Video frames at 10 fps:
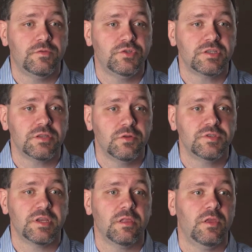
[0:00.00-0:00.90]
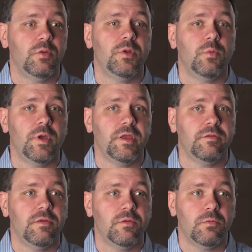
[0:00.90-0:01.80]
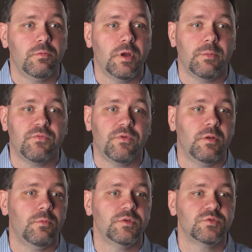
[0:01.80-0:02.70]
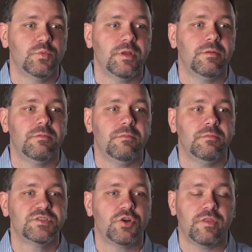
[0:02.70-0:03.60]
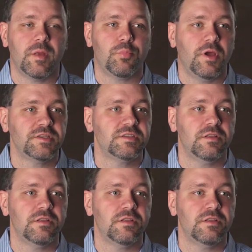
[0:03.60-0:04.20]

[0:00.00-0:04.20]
just losing a little bit of weight right up front was what started that process